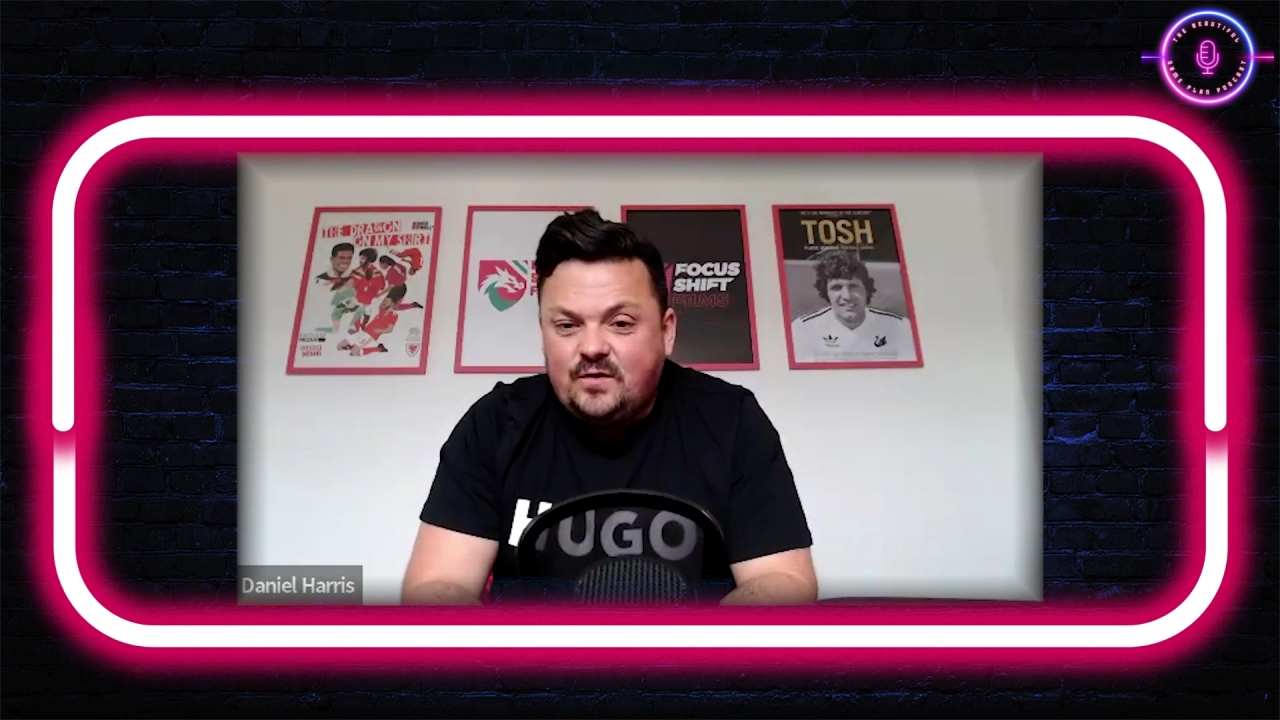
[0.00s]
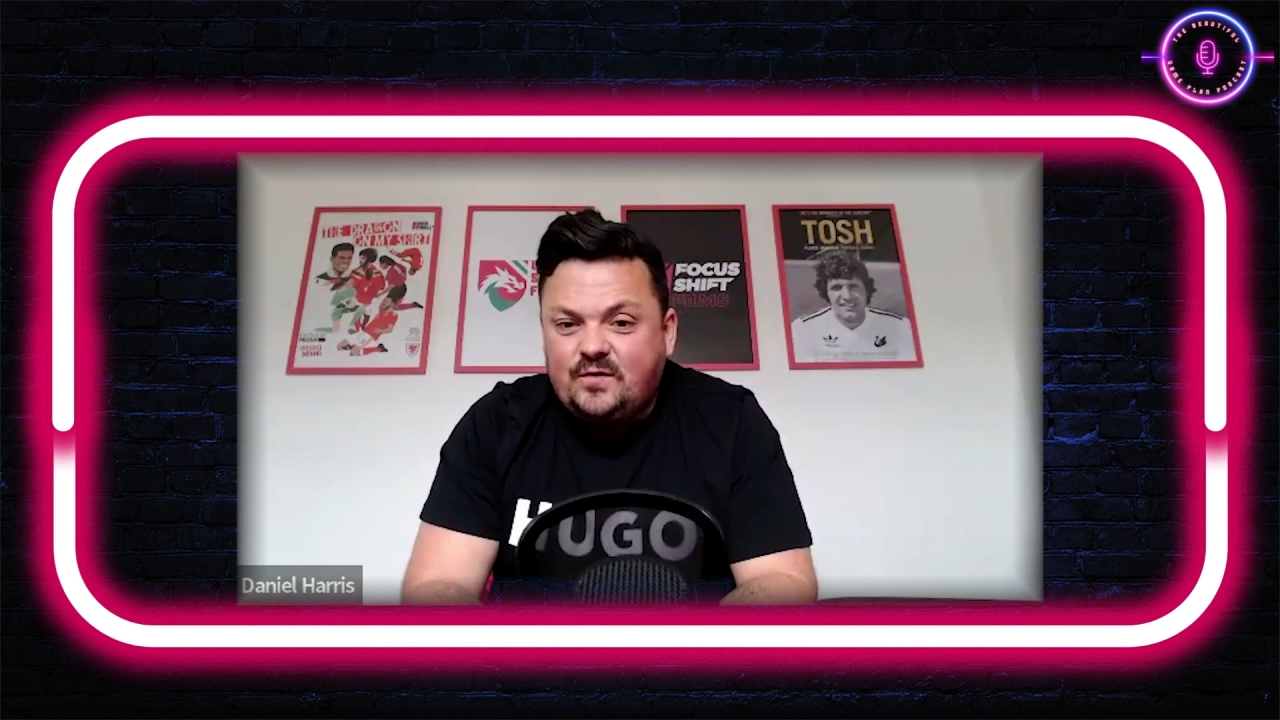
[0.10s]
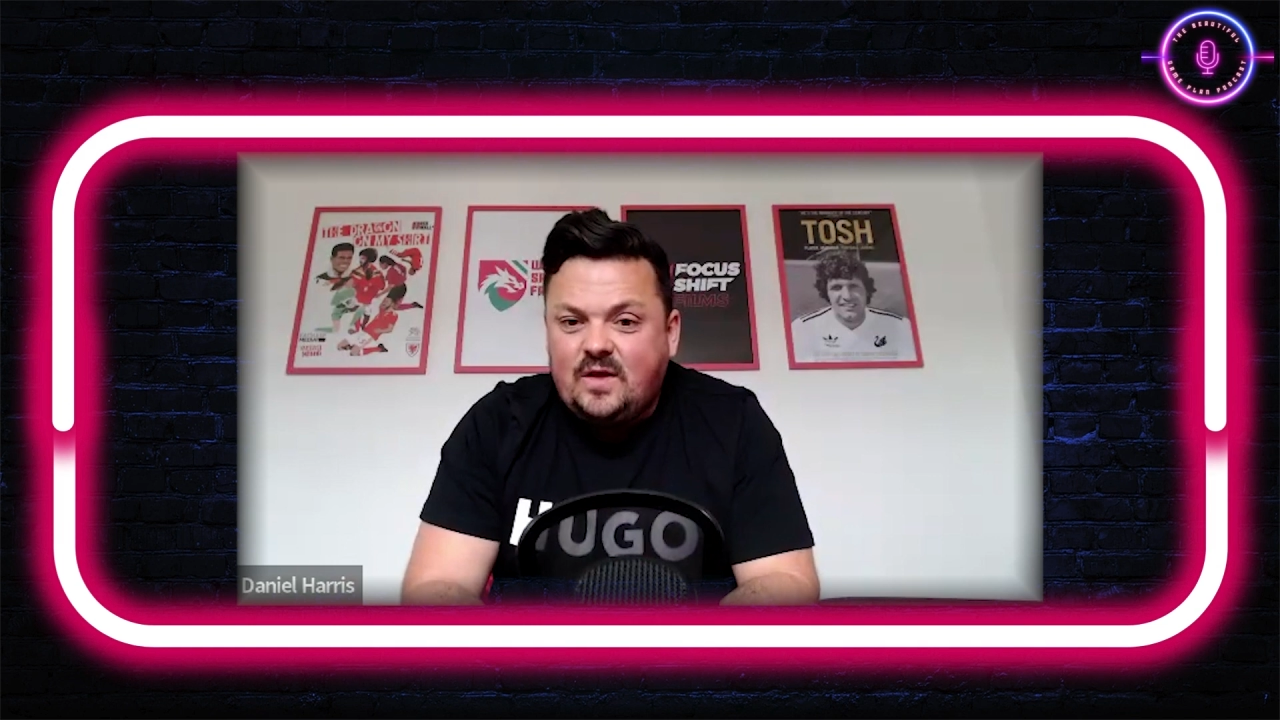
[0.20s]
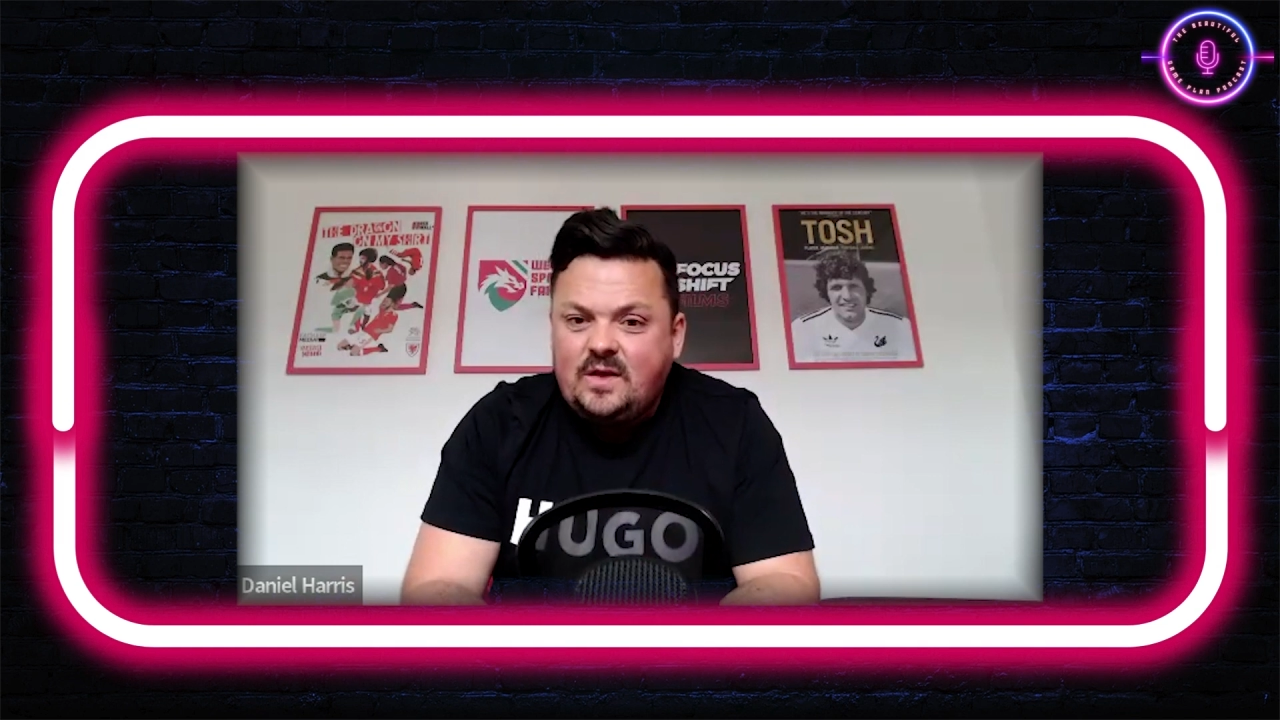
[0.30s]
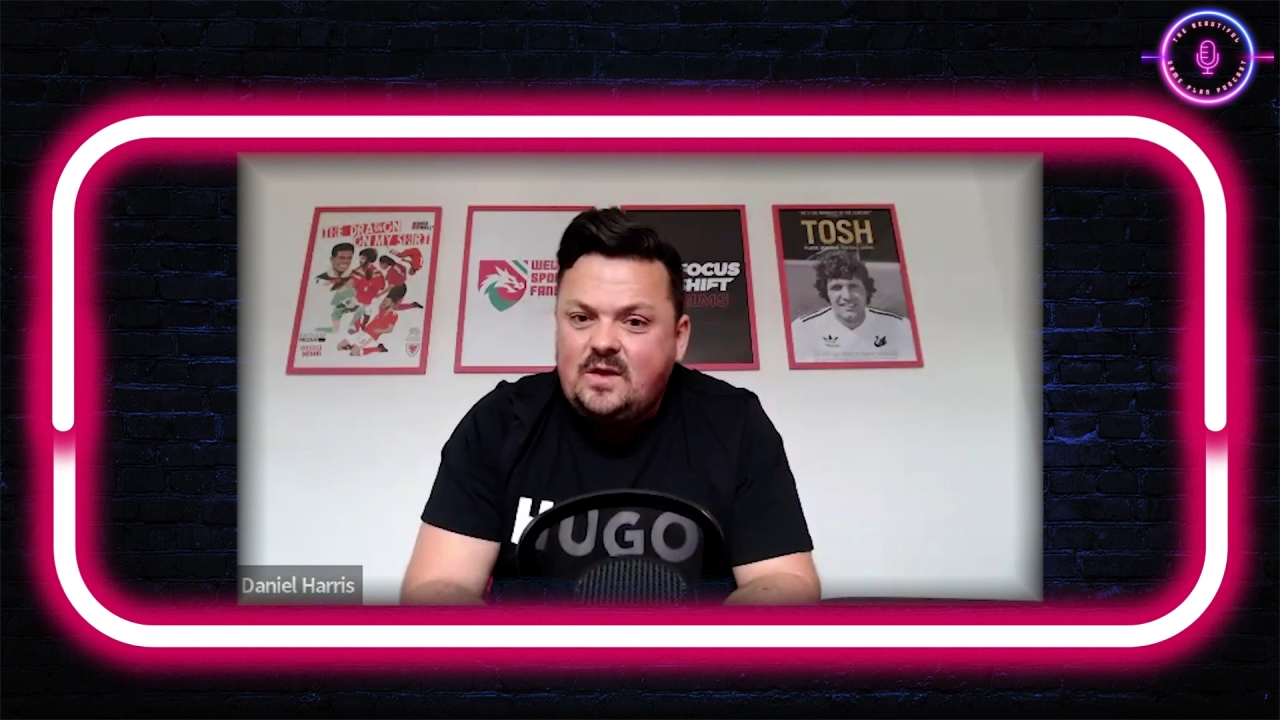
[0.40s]

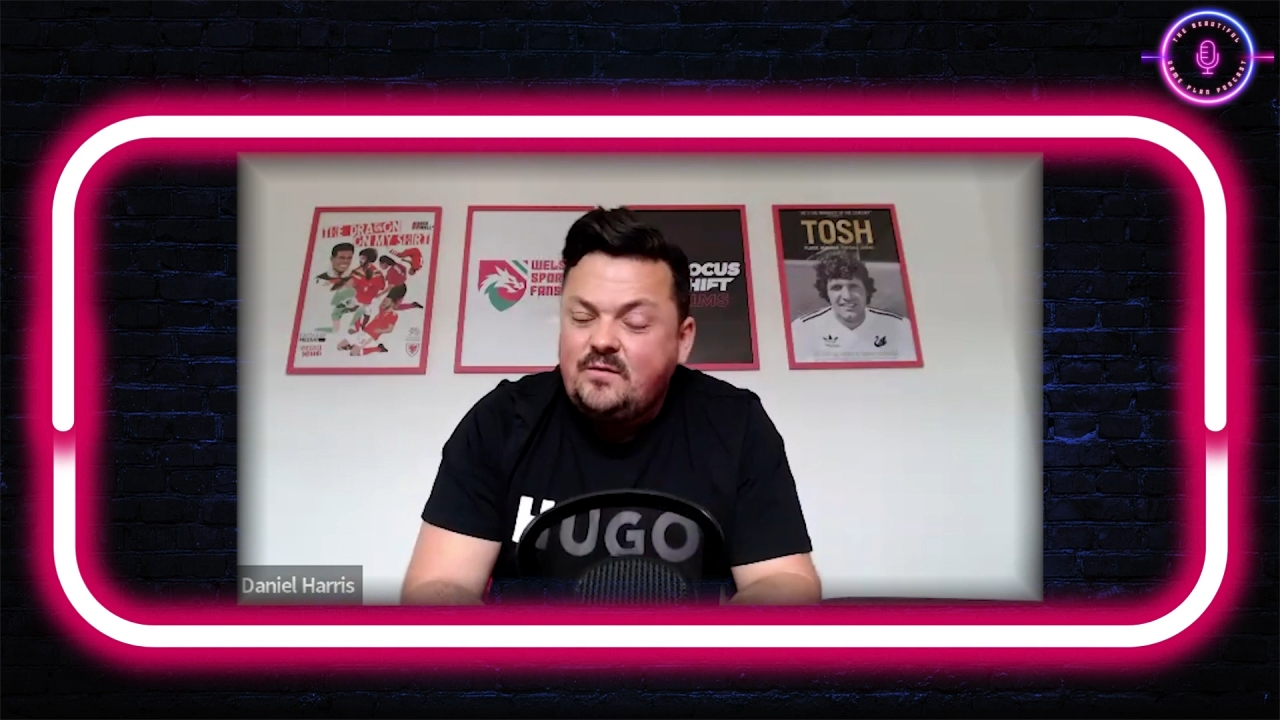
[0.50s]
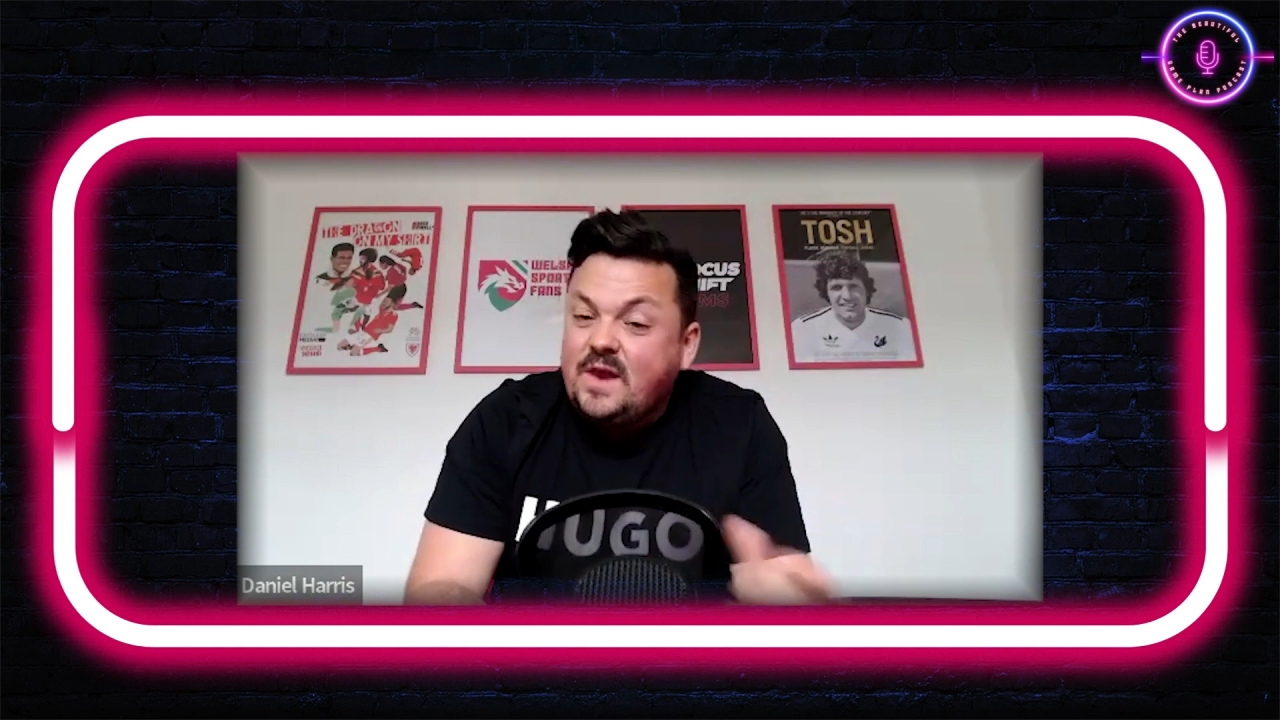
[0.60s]
city for